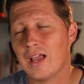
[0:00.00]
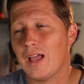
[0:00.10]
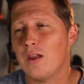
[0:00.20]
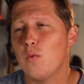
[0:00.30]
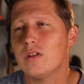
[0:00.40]

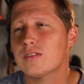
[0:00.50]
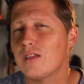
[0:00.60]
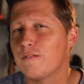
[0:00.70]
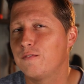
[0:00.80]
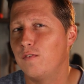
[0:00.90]
I don't want to
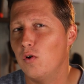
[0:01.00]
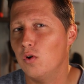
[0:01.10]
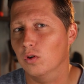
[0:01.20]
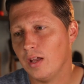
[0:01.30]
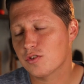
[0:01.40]
say
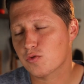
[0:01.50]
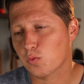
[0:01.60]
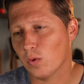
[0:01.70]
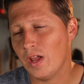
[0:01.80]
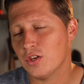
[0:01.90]
full. It's
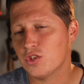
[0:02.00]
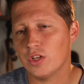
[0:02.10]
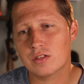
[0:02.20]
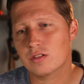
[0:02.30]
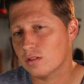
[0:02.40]
rich.
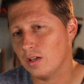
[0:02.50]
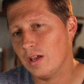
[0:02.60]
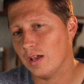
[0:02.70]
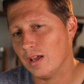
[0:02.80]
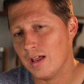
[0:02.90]

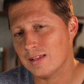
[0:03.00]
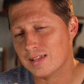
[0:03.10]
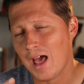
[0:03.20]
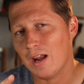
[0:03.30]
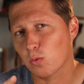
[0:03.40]
It's
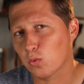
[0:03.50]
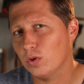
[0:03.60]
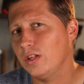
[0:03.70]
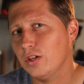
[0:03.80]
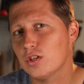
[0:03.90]
got a
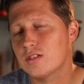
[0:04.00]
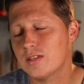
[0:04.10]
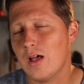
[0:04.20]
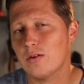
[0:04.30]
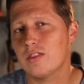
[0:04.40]
really good
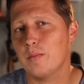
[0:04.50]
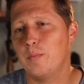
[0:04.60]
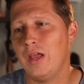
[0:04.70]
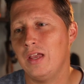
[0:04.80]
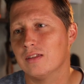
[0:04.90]
sound to the
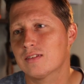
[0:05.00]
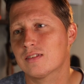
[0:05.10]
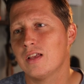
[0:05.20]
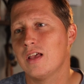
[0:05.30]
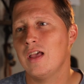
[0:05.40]
bass.